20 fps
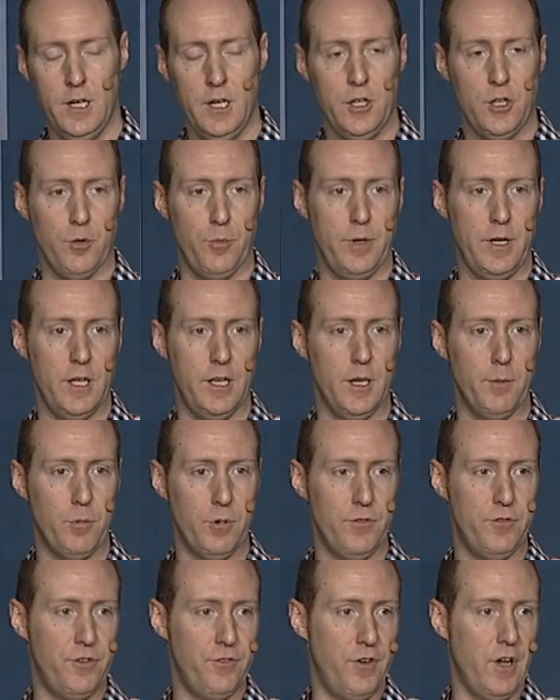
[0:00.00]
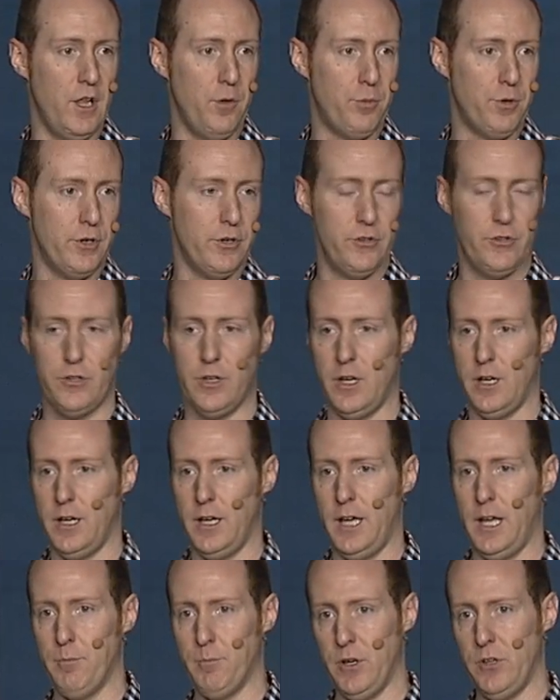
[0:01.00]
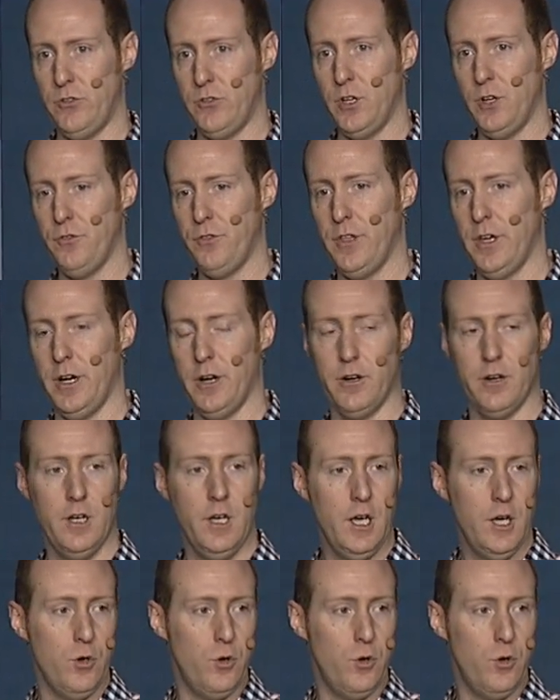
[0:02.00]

there'll be a number of developers and myself there